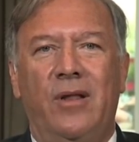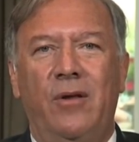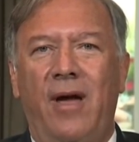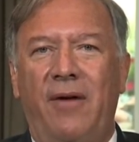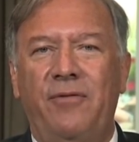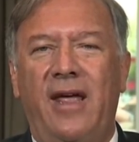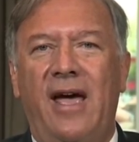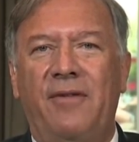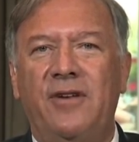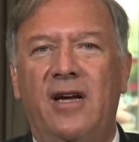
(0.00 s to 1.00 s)
They
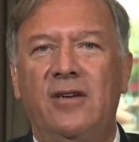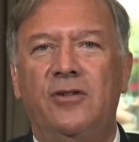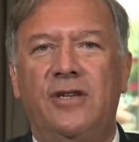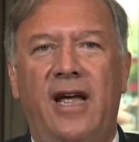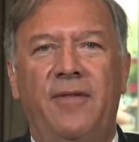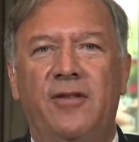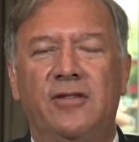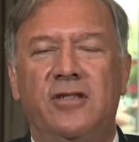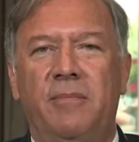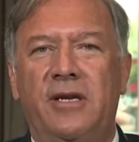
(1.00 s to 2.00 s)
have to understand that
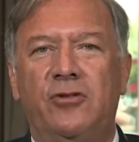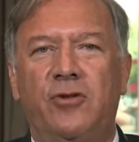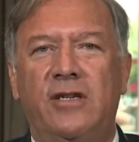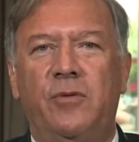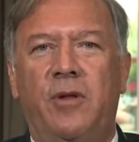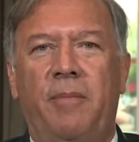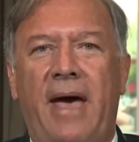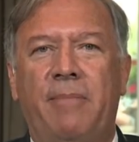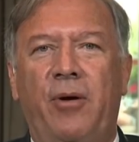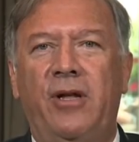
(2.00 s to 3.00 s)
there's an administration with a
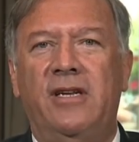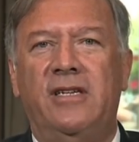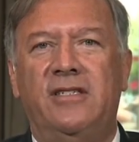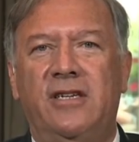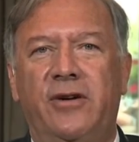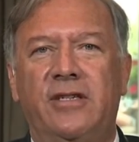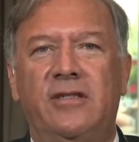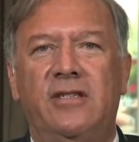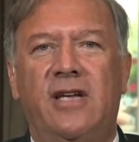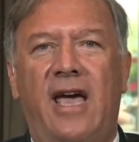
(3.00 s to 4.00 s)
backbone and a
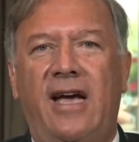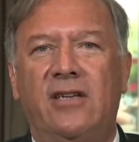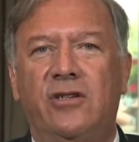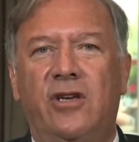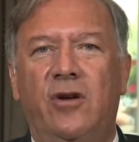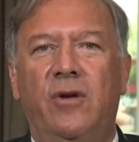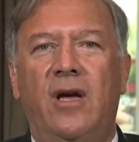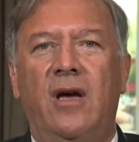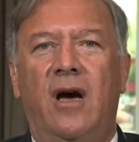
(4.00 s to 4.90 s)
seriousness to execute